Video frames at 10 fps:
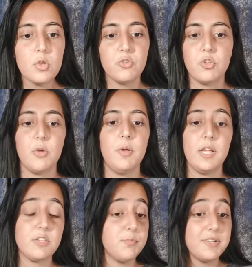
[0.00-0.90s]
So
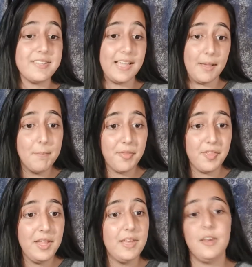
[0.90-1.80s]
expressing
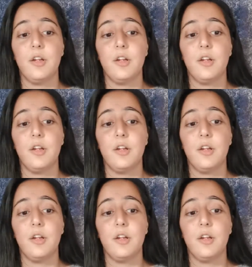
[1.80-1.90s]
empathy in